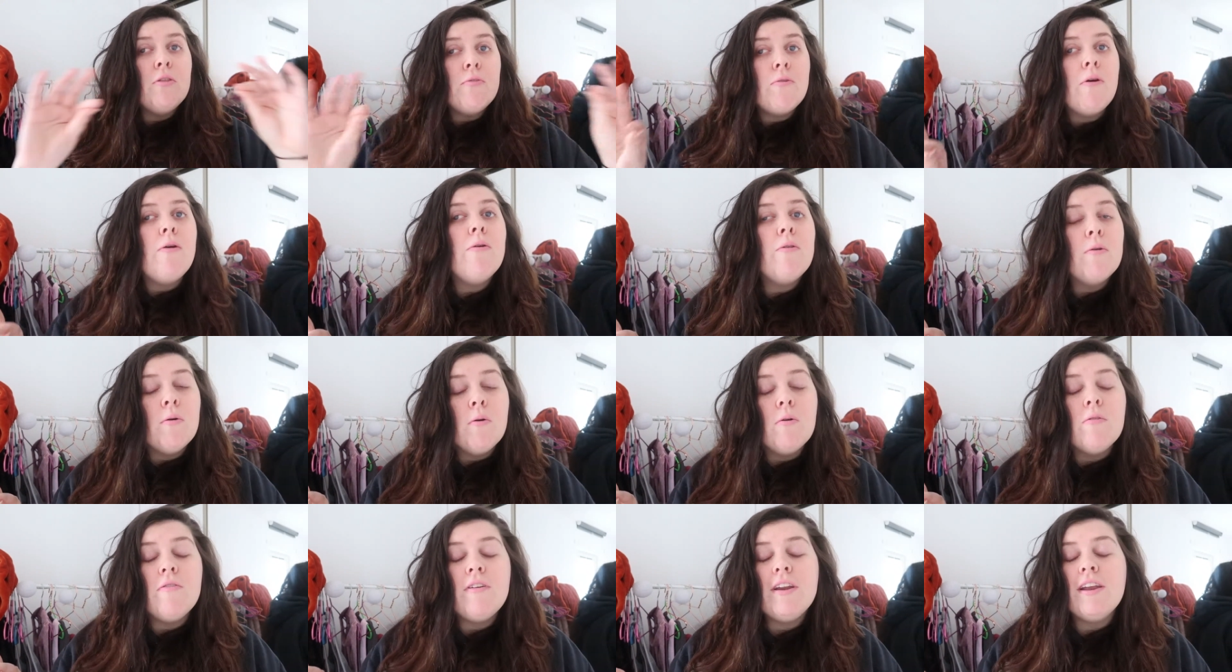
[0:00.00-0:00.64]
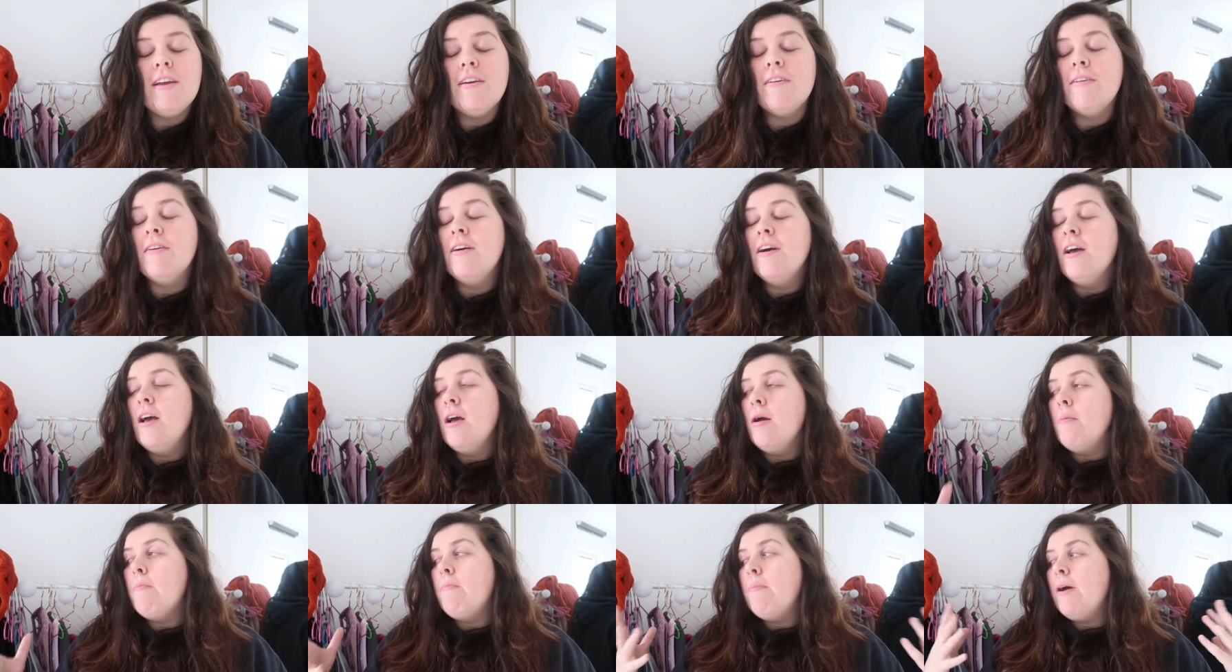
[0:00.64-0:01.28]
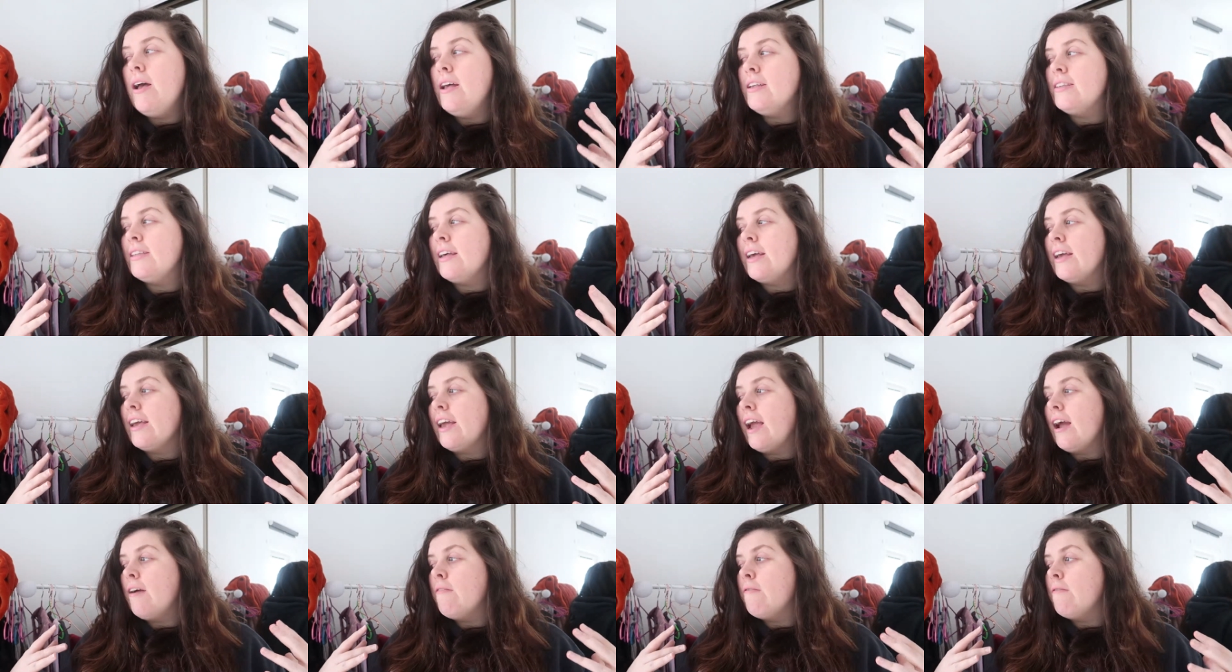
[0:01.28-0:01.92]
throughout the whole video, but it's
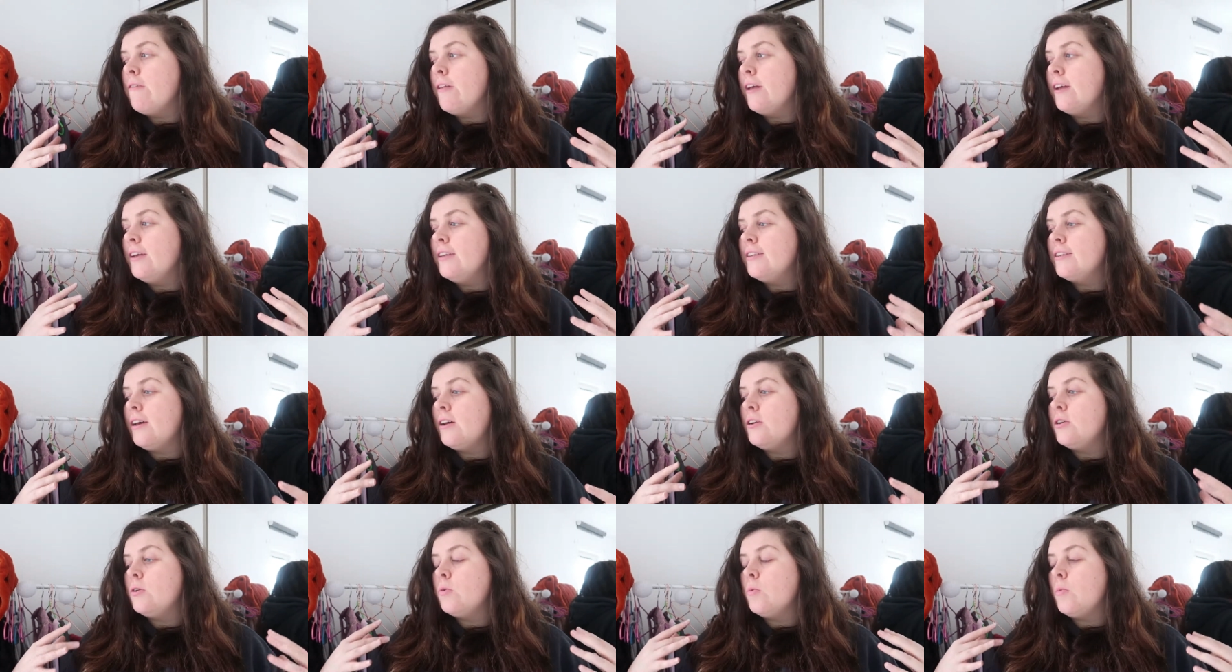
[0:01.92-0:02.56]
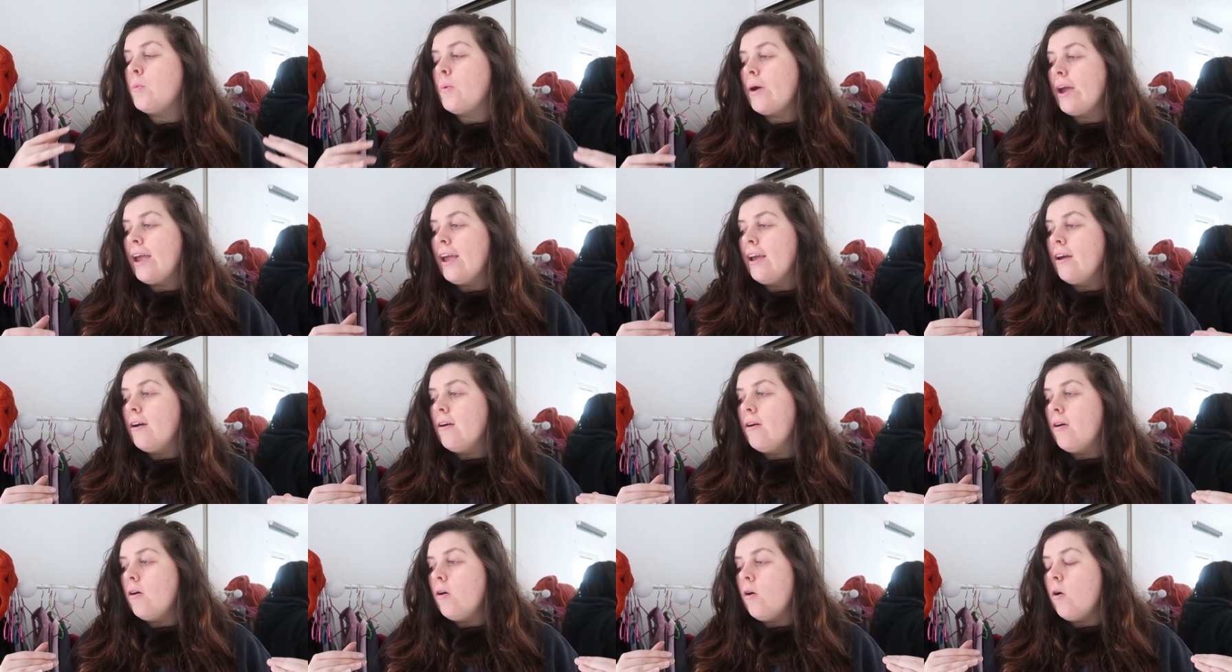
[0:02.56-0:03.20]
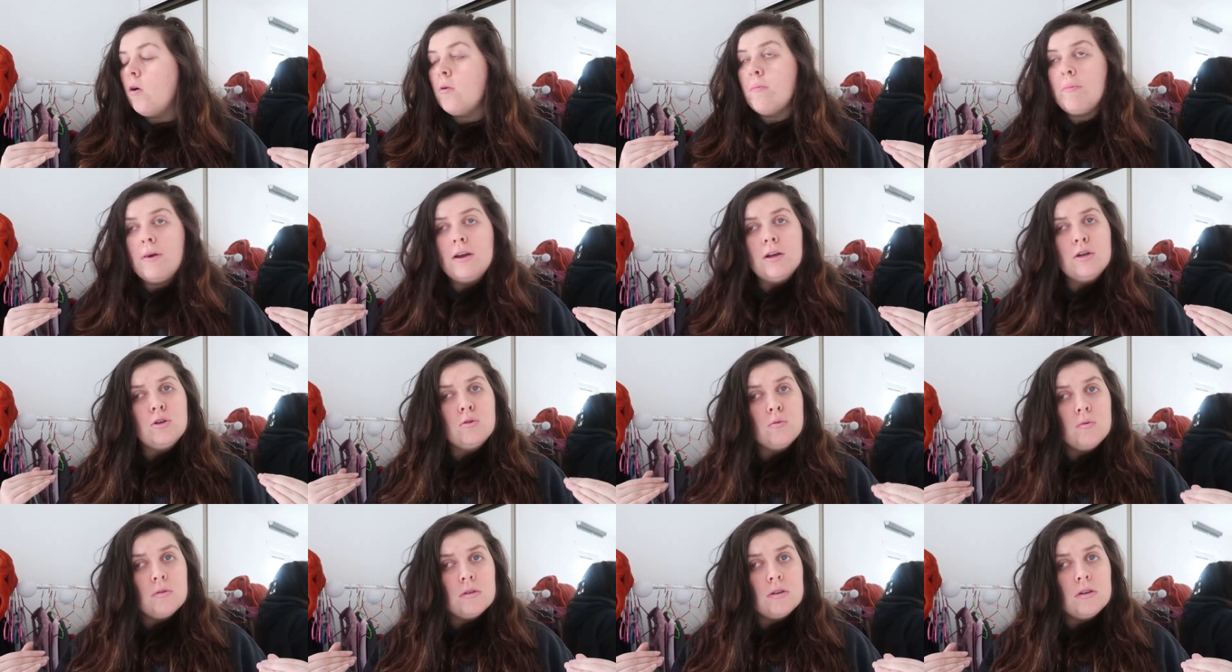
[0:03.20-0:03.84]
like everything's such a weight on my
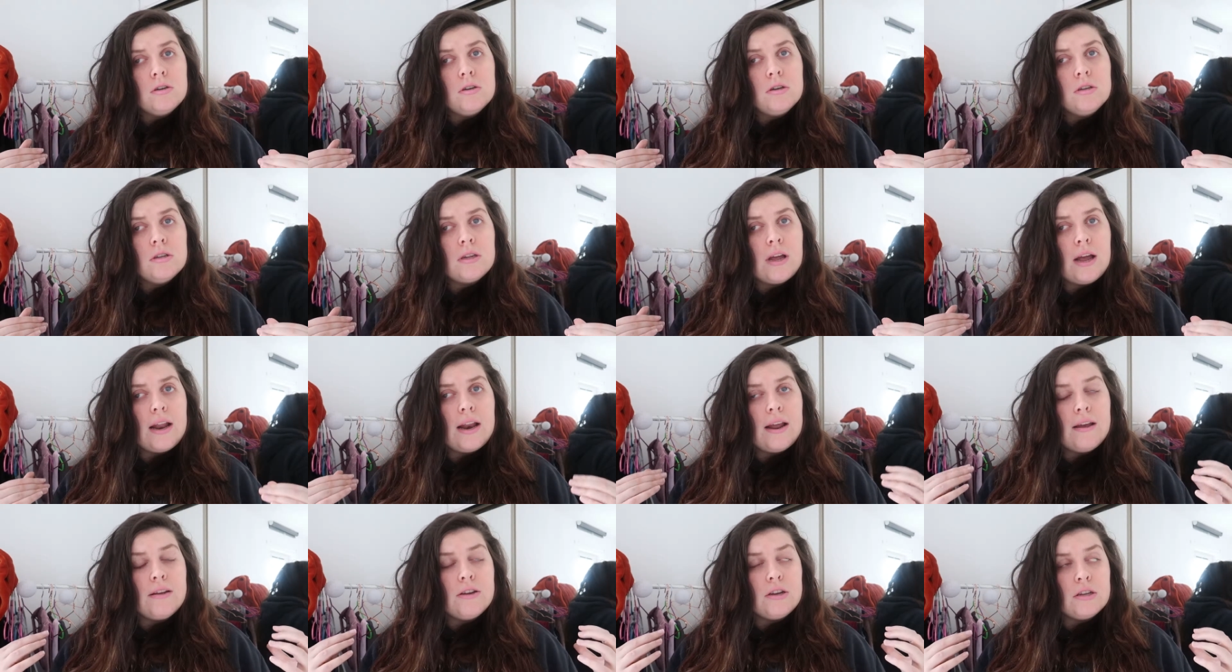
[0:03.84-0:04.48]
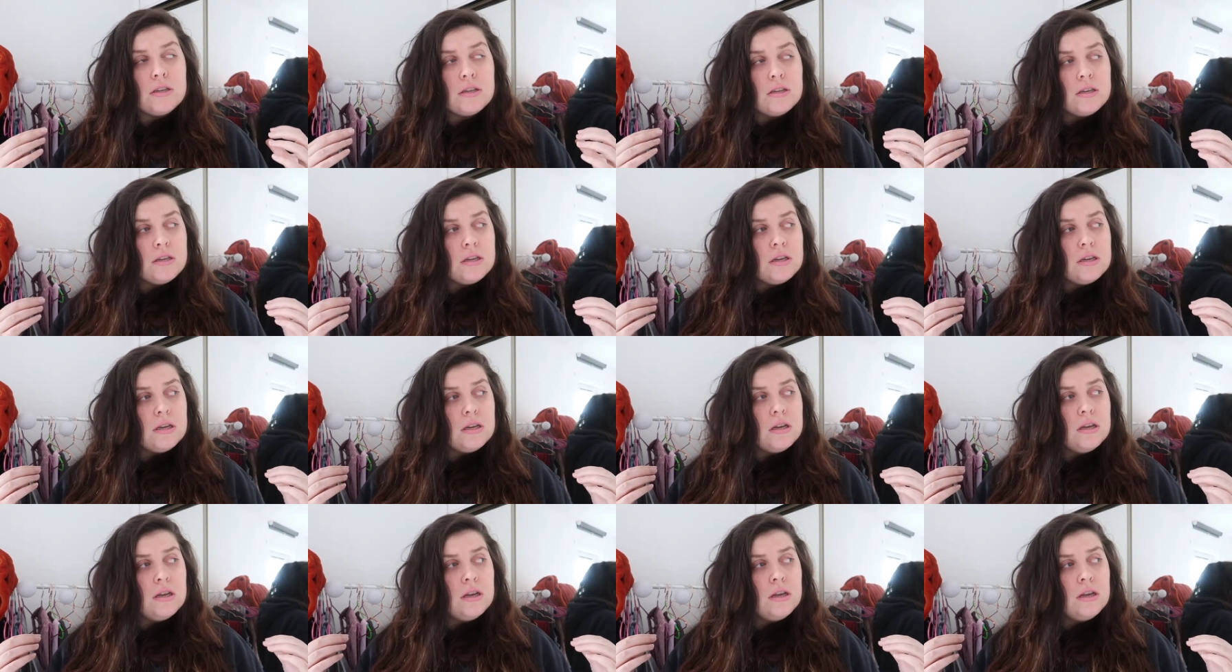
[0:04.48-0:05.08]
shoulders and I just,